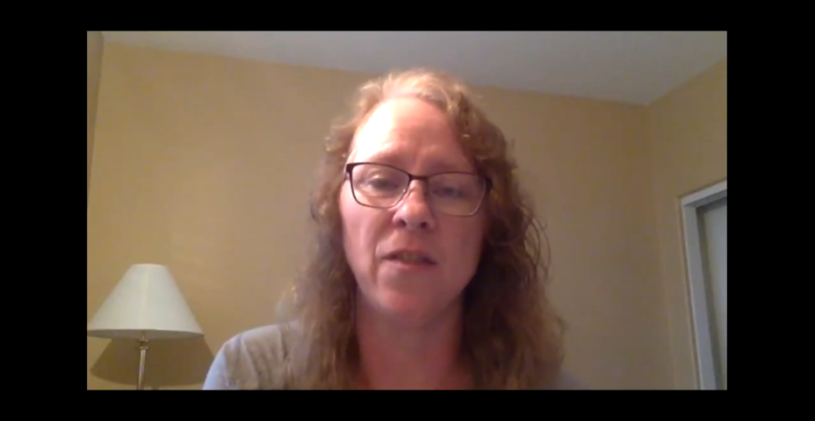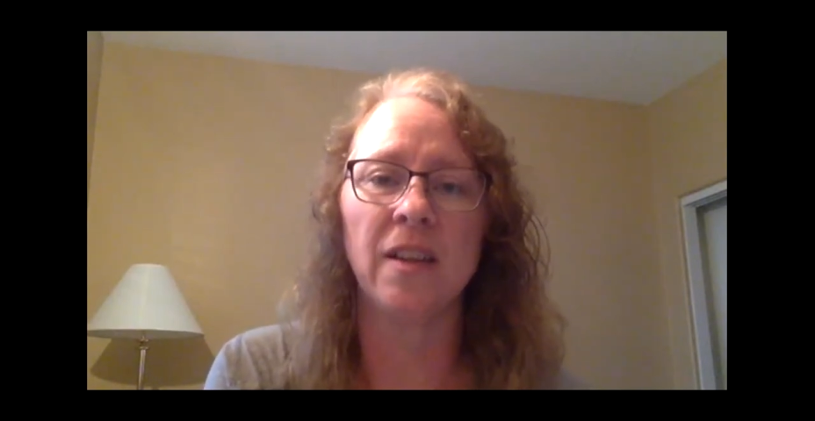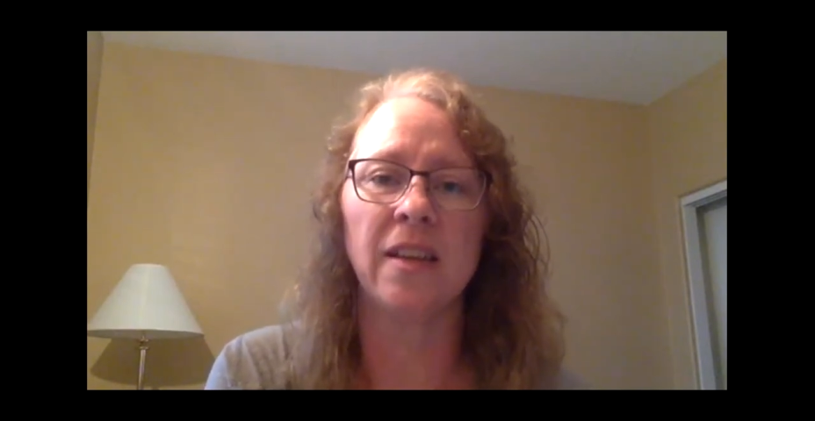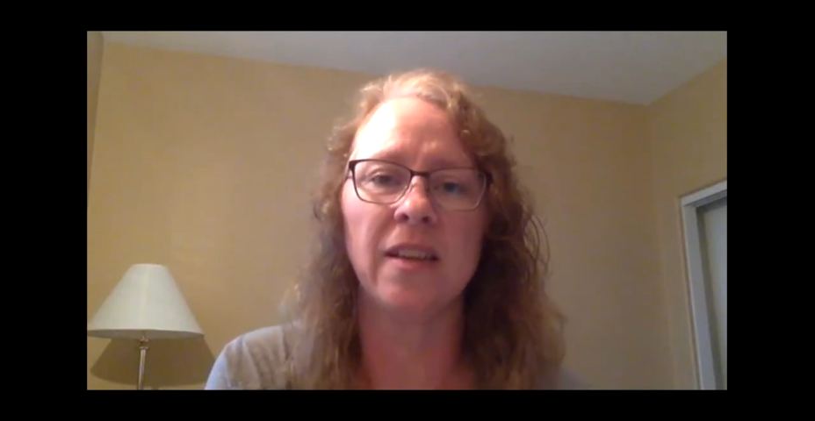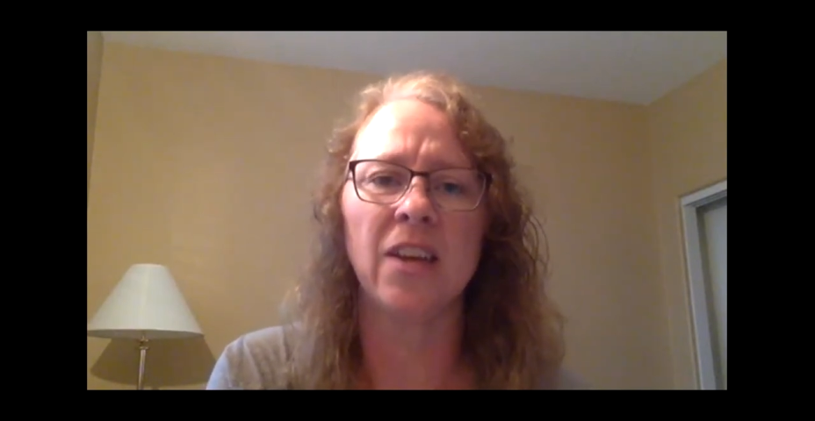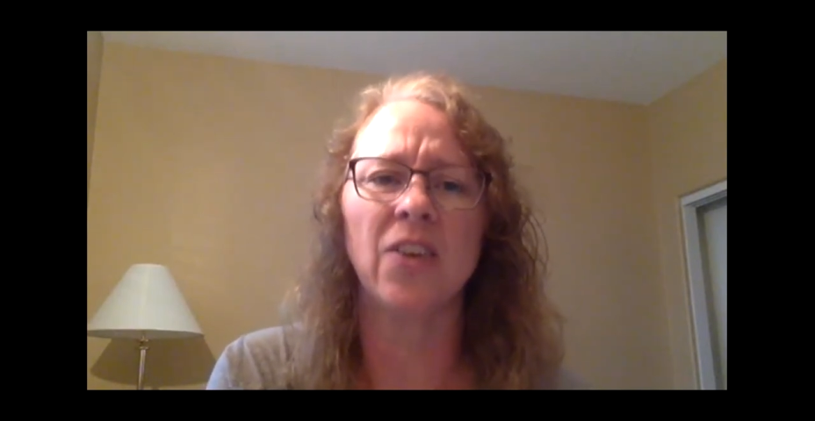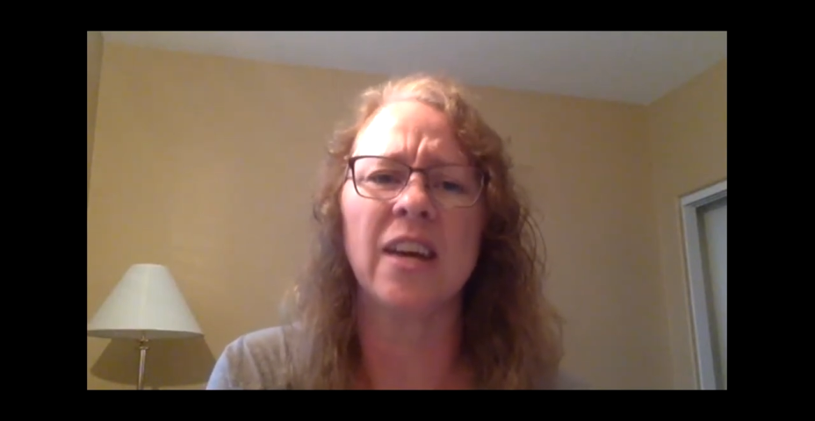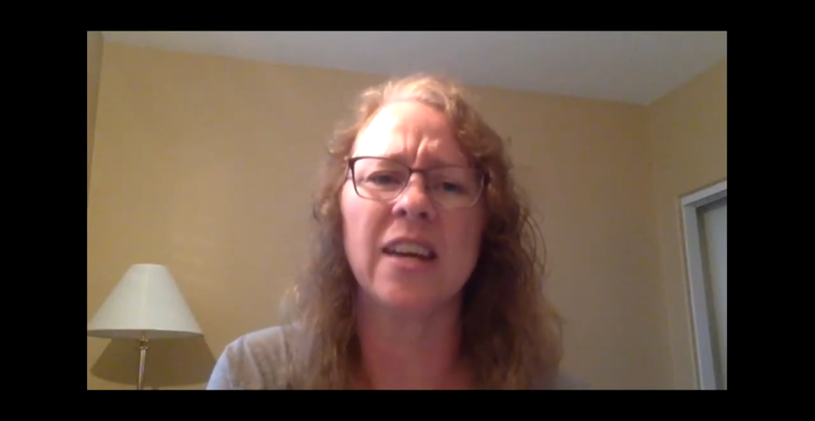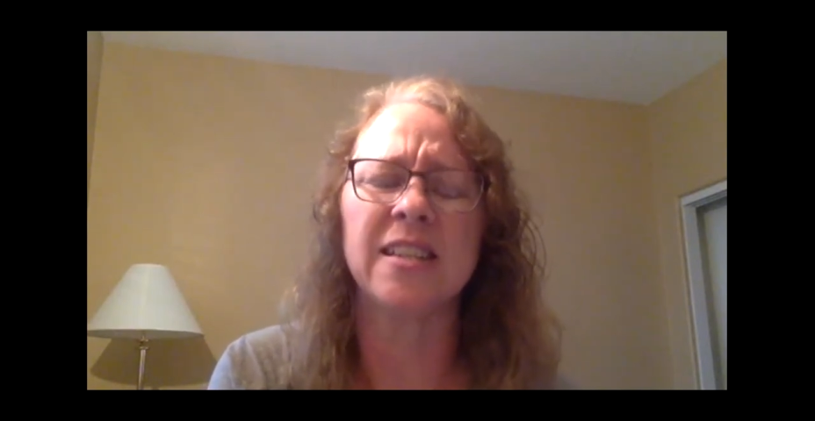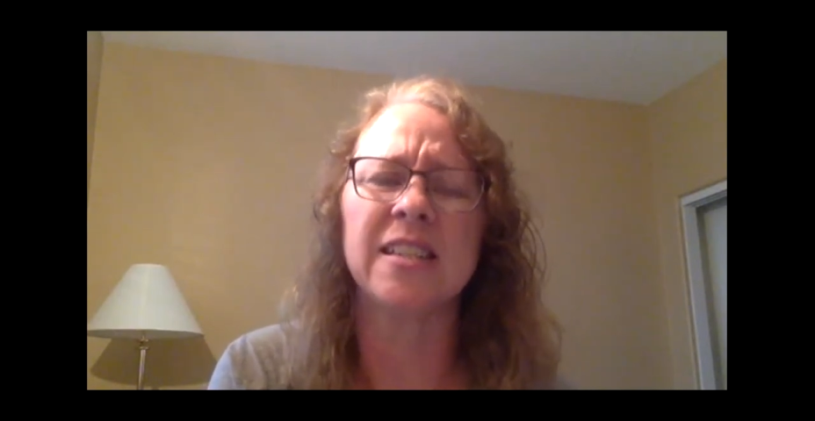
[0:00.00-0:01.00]
feeling like you're
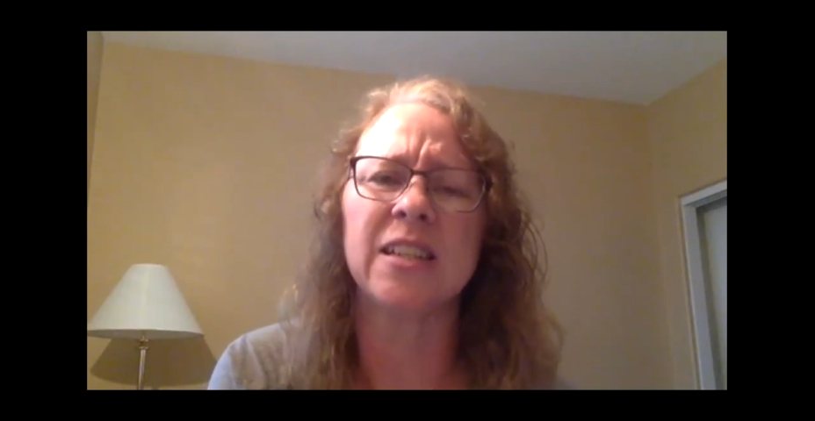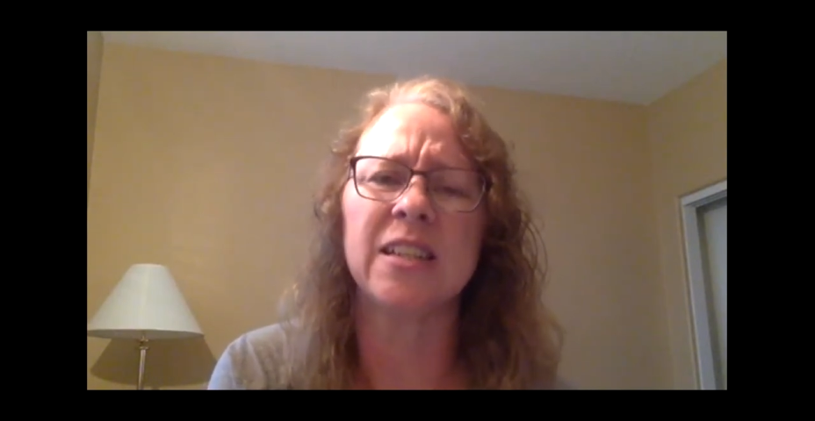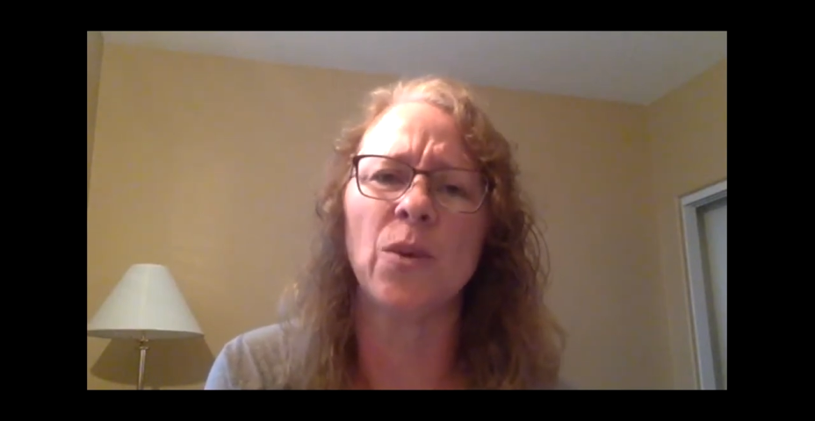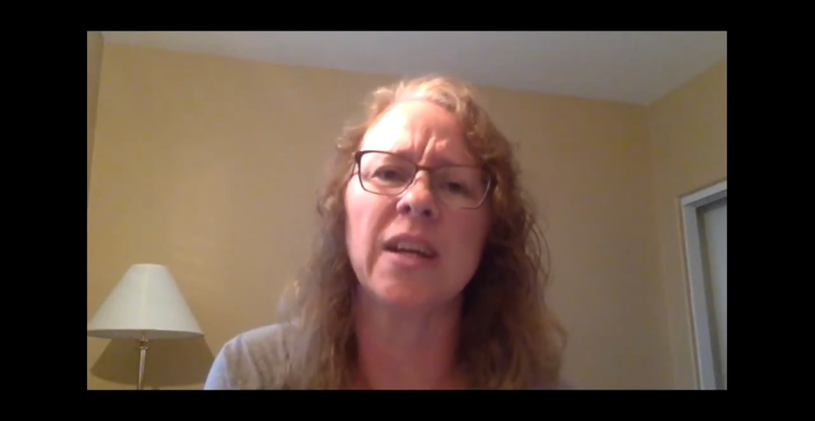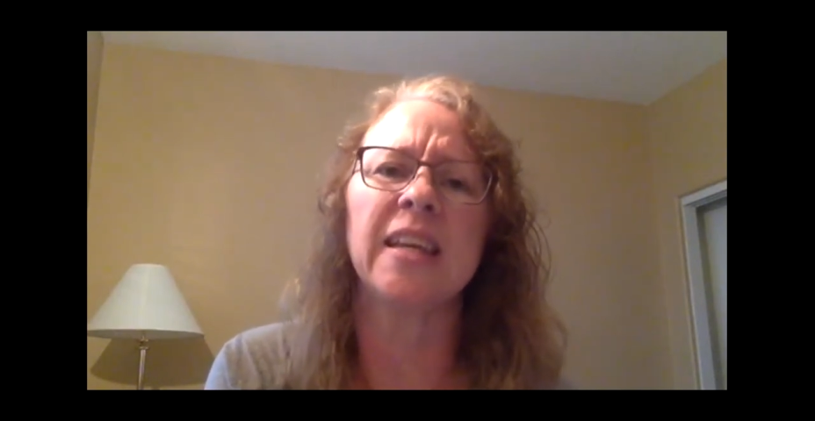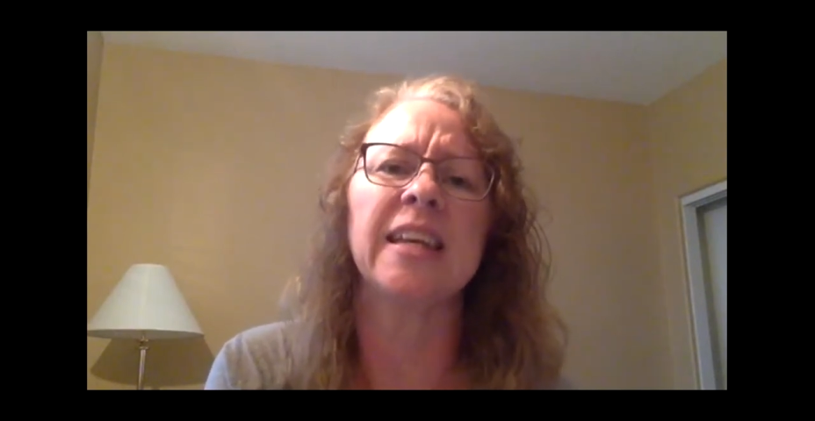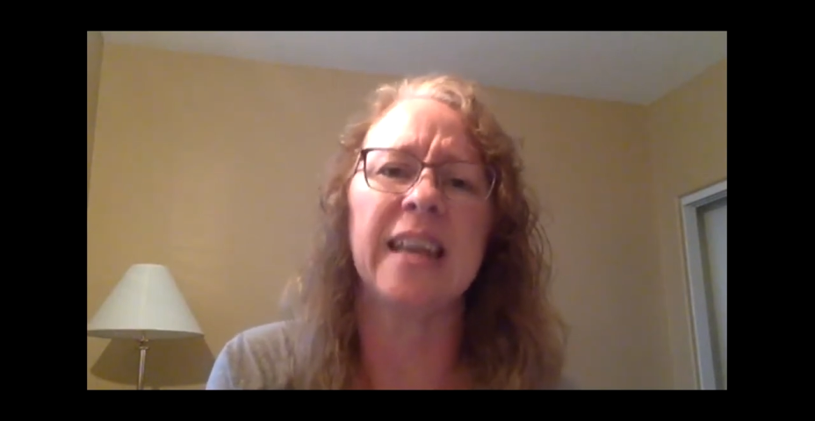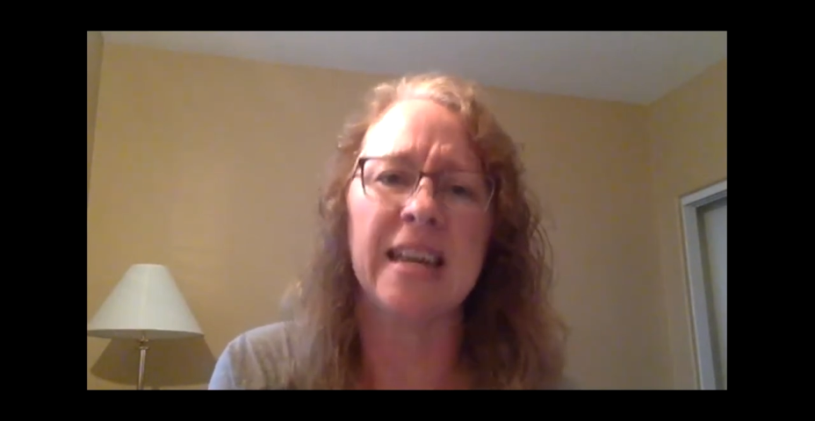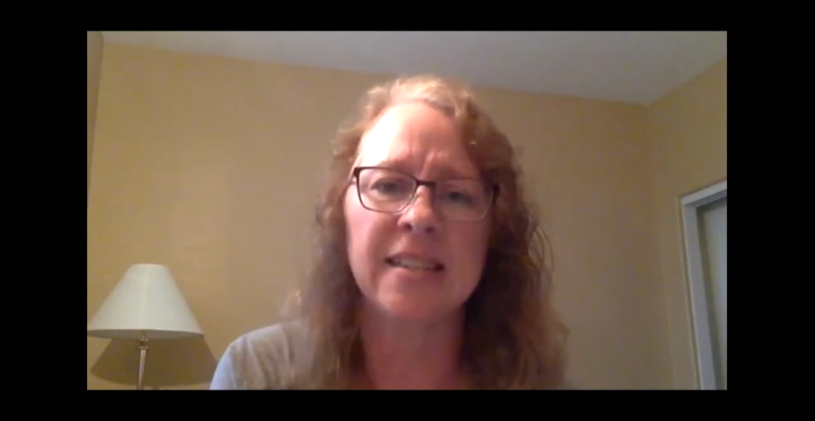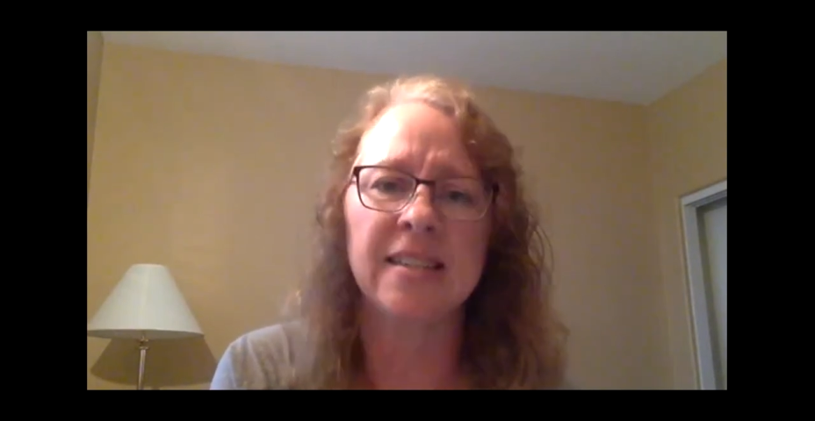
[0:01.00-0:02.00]
constantly working
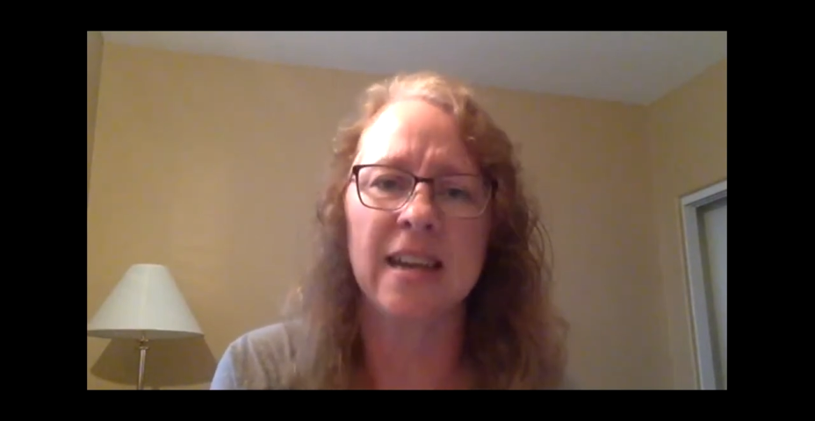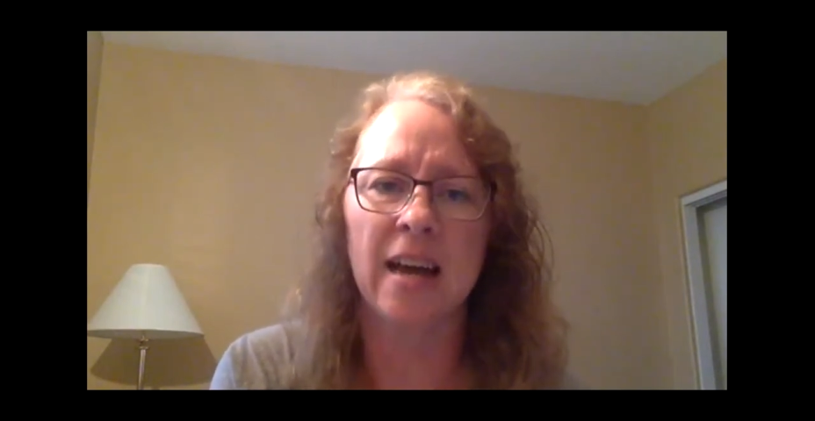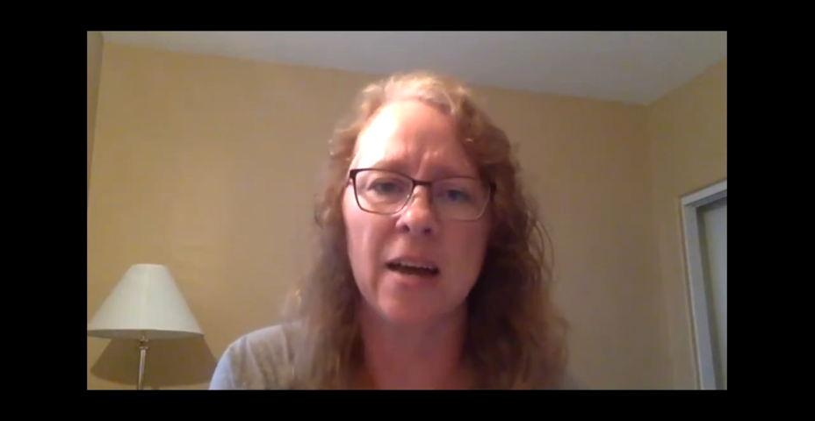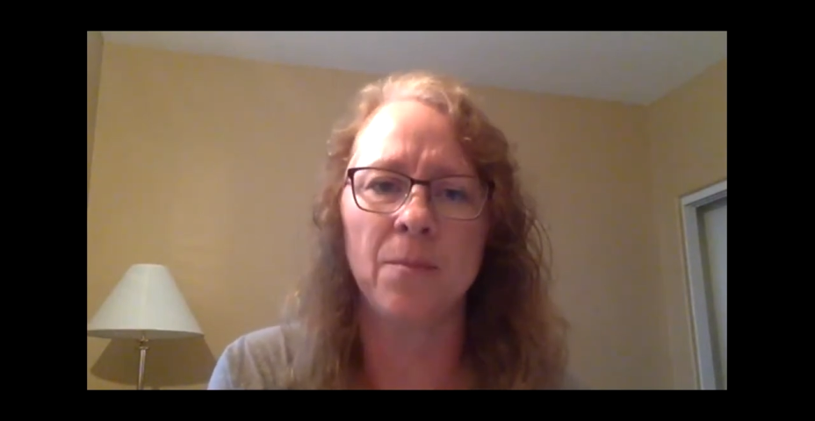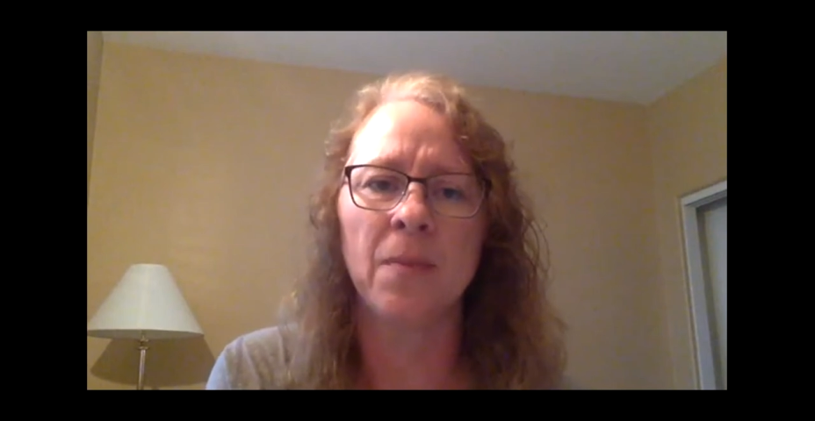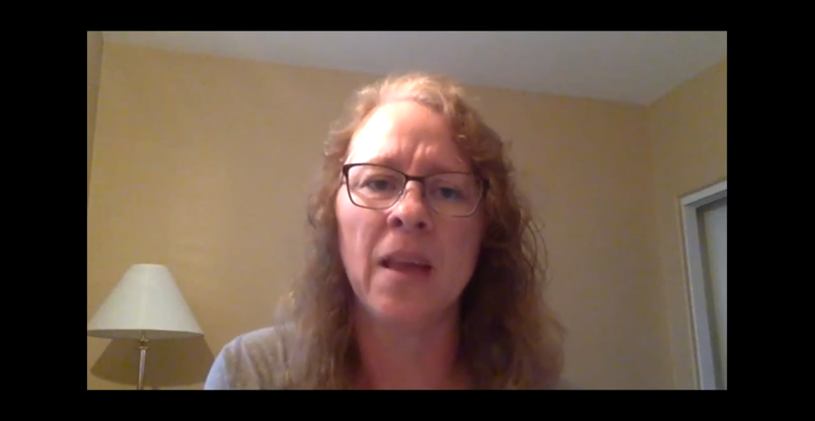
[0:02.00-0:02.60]
against time.